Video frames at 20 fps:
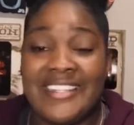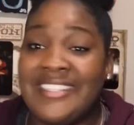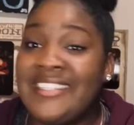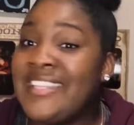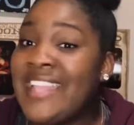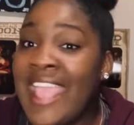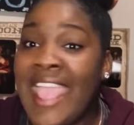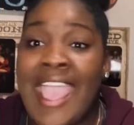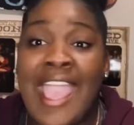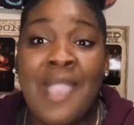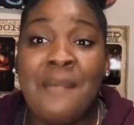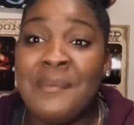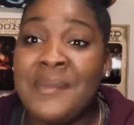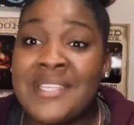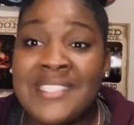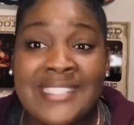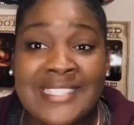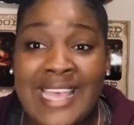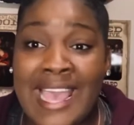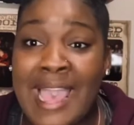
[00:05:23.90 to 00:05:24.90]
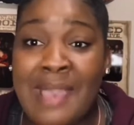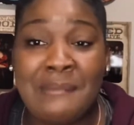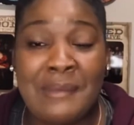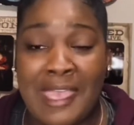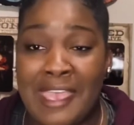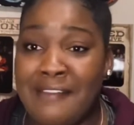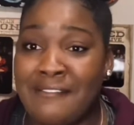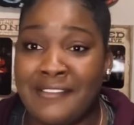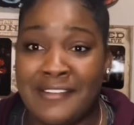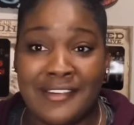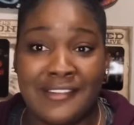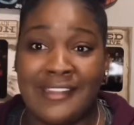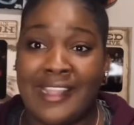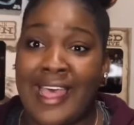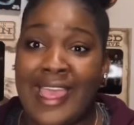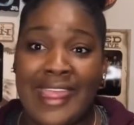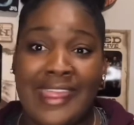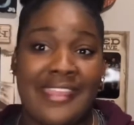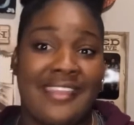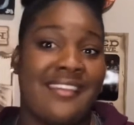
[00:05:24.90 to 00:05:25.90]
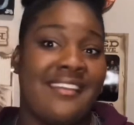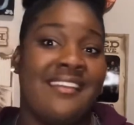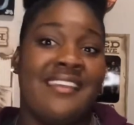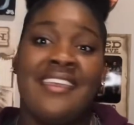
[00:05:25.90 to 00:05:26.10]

happiest time ever. Like,